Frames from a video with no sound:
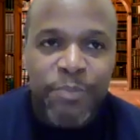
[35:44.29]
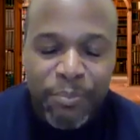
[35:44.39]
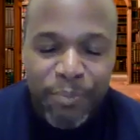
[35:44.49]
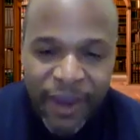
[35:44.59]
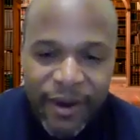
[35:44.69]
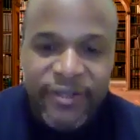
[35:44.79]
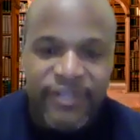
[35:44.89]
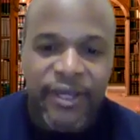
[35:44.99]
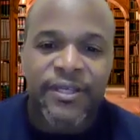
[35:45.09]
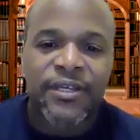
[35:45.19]

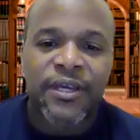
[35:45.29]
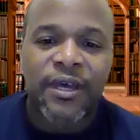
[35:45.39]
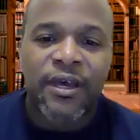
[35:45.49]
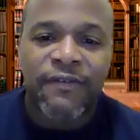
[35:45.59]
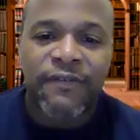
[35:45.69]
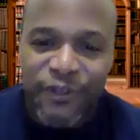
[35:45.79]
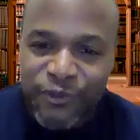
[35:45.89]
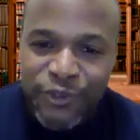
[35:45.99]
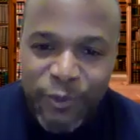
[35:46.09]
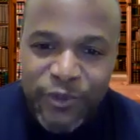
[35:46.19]
prepares us for
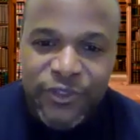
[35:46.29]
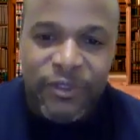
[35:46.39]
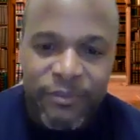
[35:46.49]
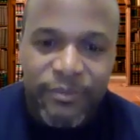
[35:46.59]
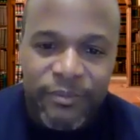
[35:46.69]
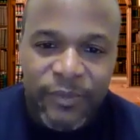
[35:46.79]
New Jerusalem.